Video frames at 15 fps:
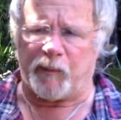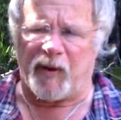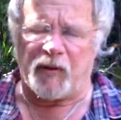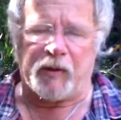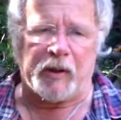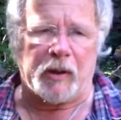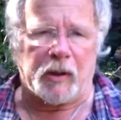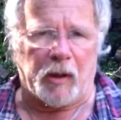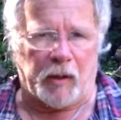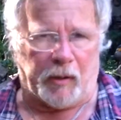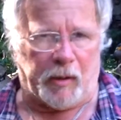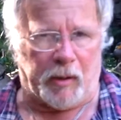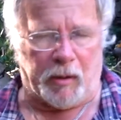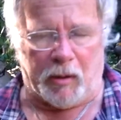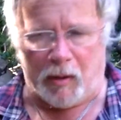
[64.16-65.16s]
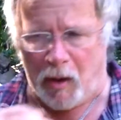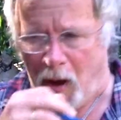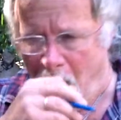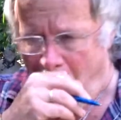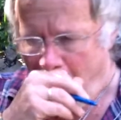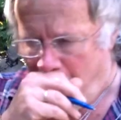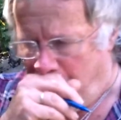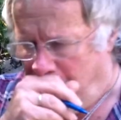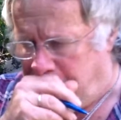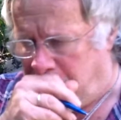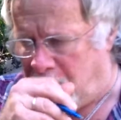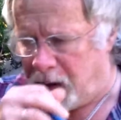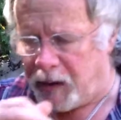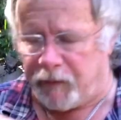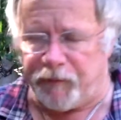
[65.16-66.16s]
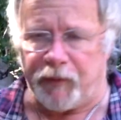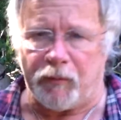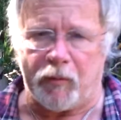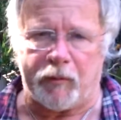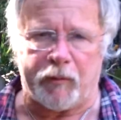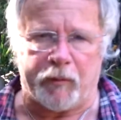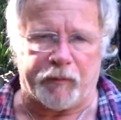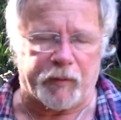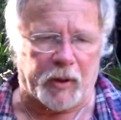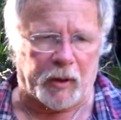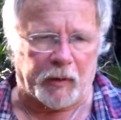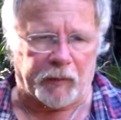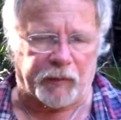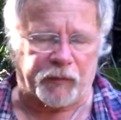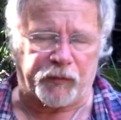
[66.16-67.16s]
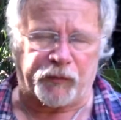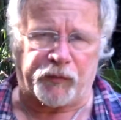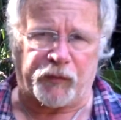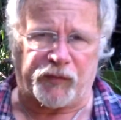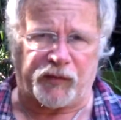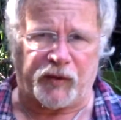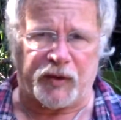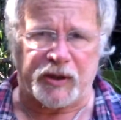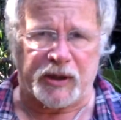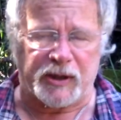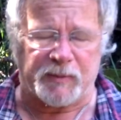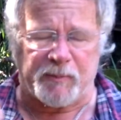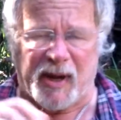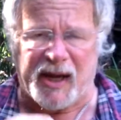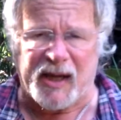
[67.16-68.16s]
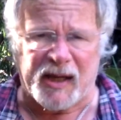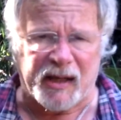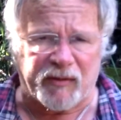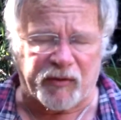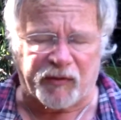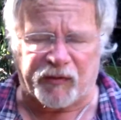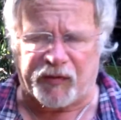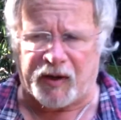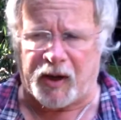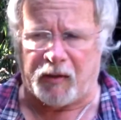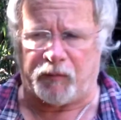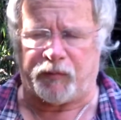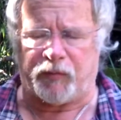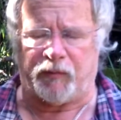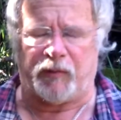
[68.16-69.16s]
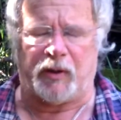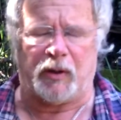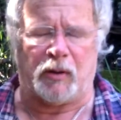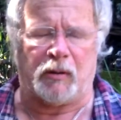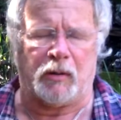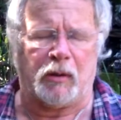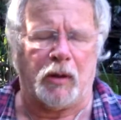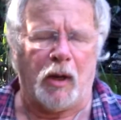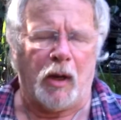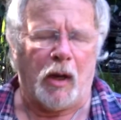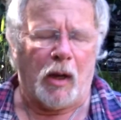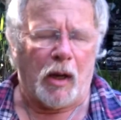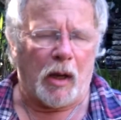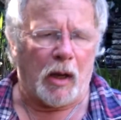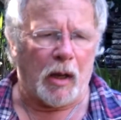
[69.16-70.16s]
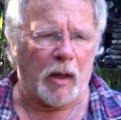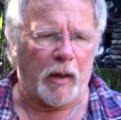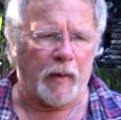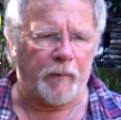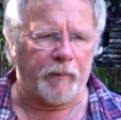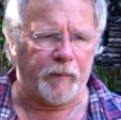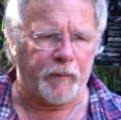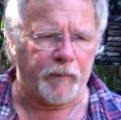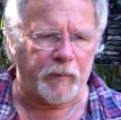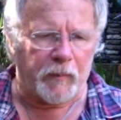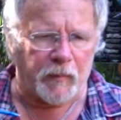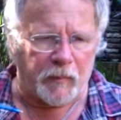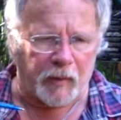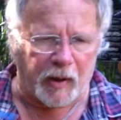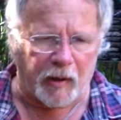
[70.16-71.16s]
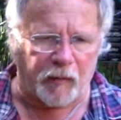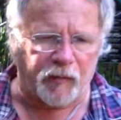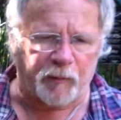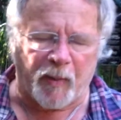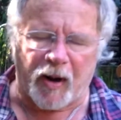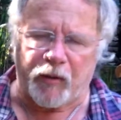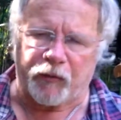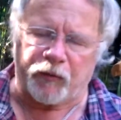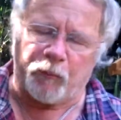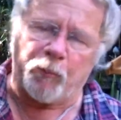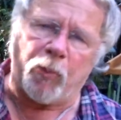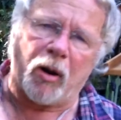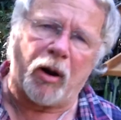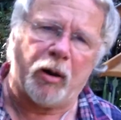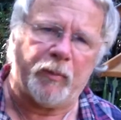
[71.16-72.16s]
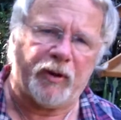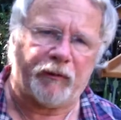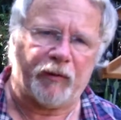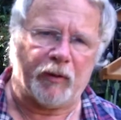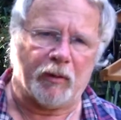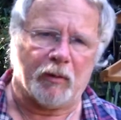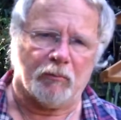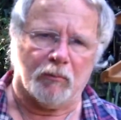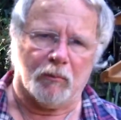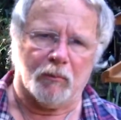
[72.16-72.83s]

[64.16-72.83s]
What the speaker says: especially in London and a few other the cities, mainly in the south of England, house sparrows have plummeted.